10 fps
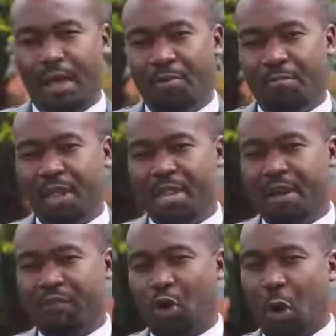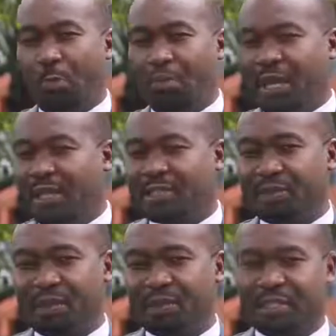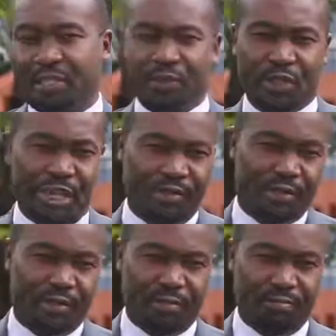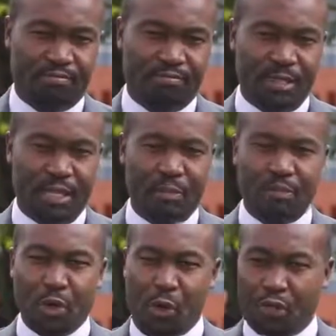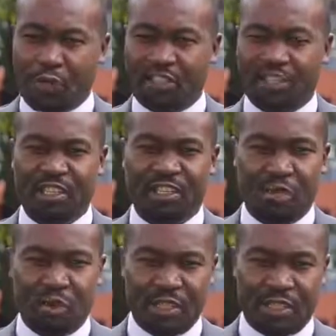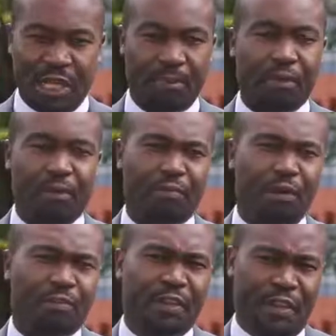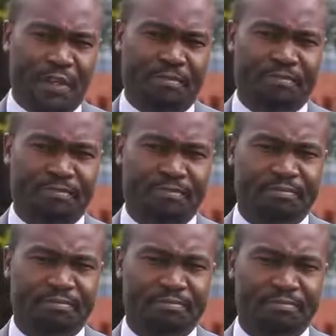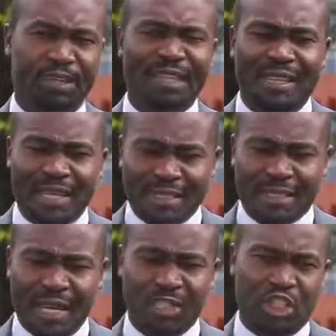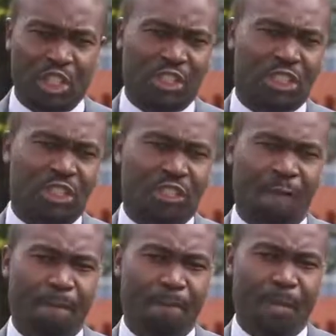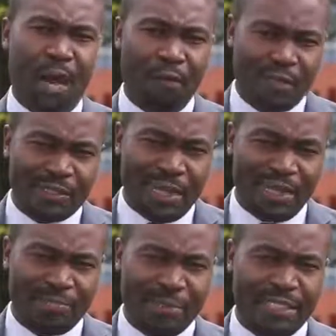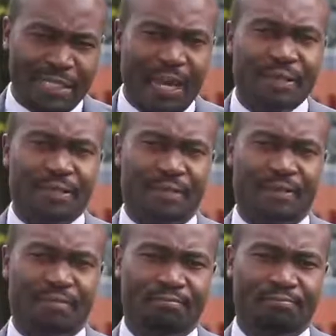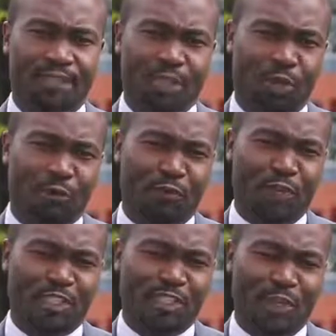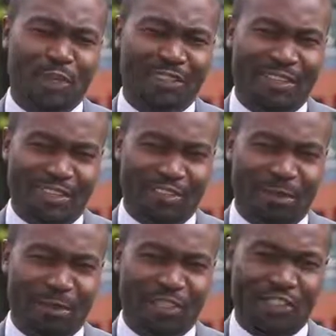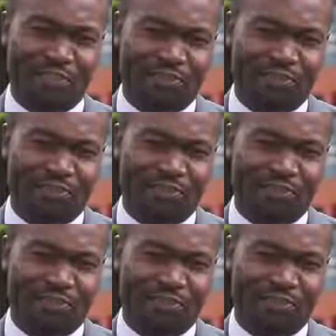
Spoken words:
Many have complained about civil service, the bureaucracy, the red tape involved there. But this can change. How this can be done is what we're focusing on in this segment.